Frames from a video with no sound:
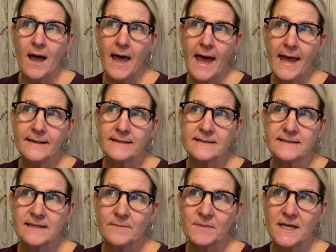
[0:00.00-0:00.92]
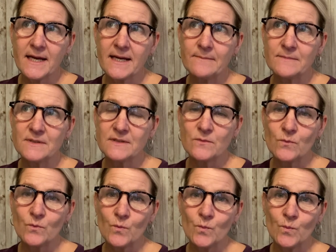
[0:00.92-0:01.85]
And sometimes
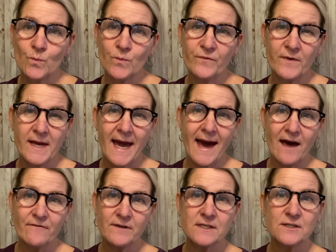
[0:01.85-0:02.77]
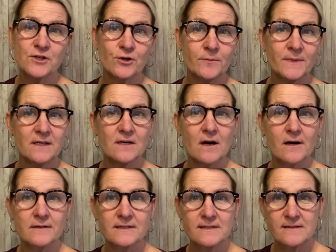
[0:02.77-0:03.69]
if we haven't determined
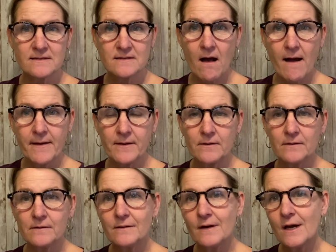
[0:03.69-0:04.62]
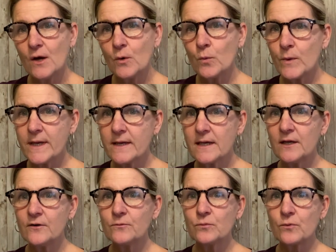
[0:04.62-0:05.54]
our style, we
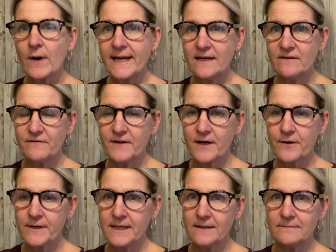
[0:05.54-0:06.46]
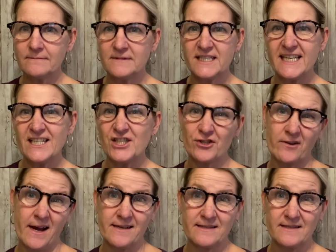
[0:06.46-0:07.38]
can write very
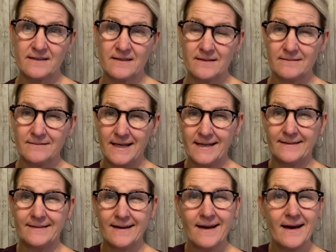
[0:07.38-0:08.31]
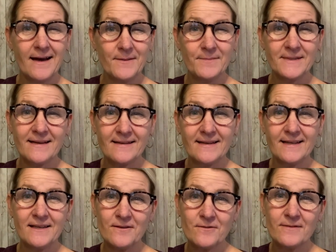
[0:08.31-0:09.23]
teacher-esque, like, I'm telling
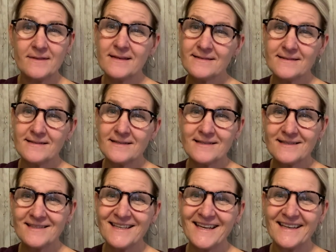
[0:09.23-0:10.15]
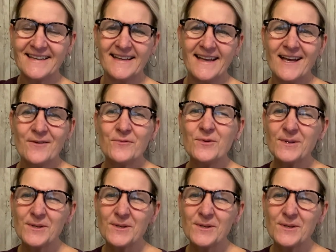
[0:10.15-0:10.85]
you, this is it. Well,